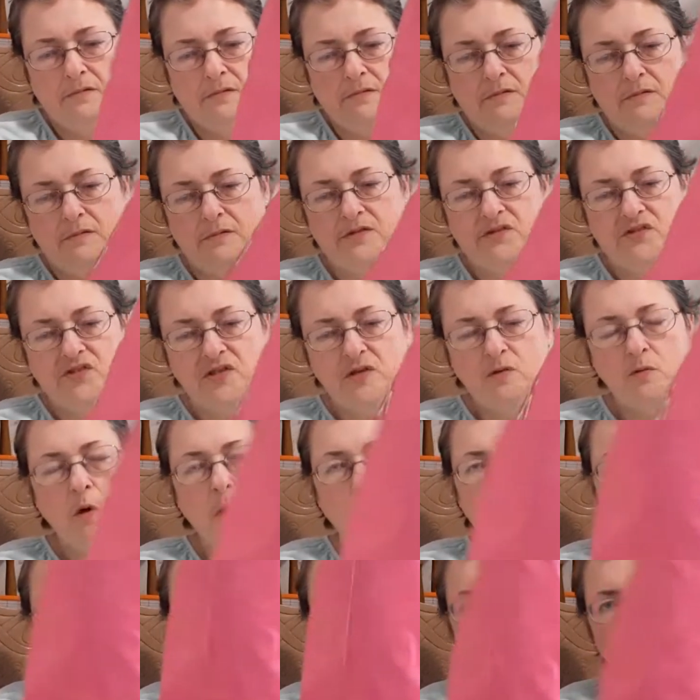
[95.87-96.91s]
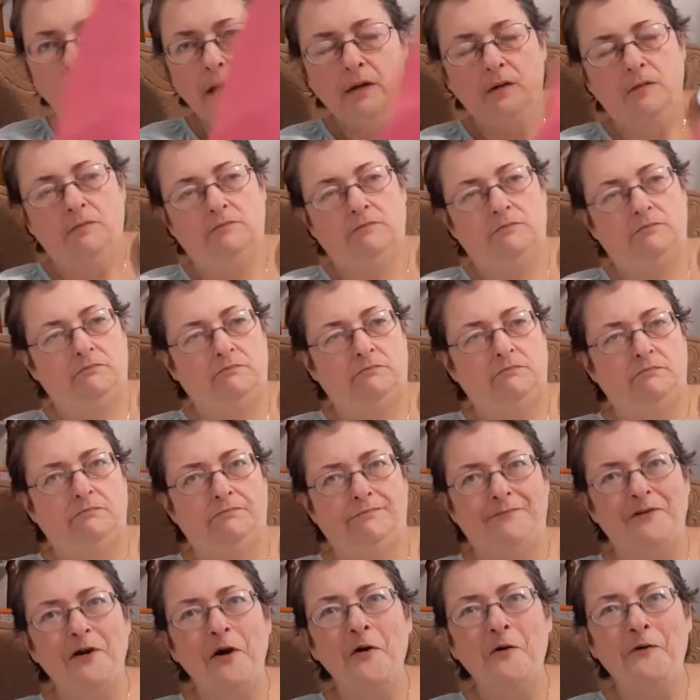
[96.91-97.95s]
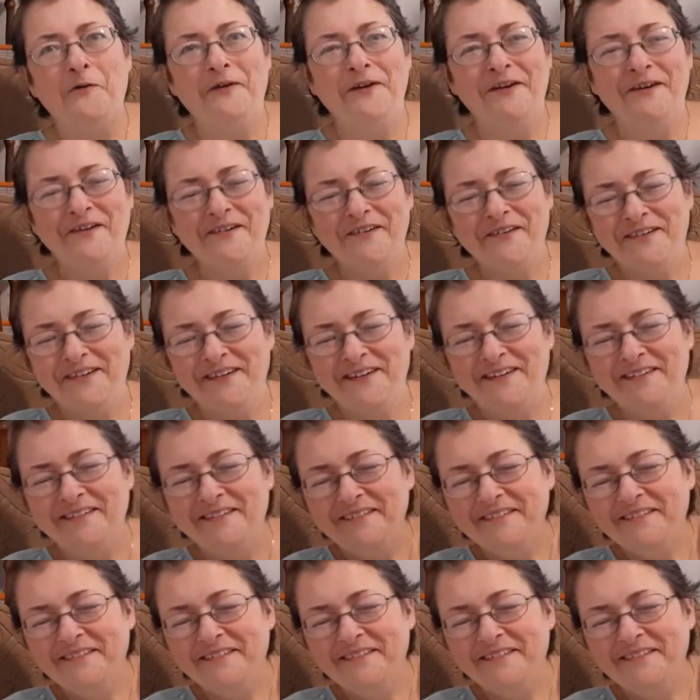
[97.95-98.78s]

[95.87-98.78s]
Let's see what we got going on.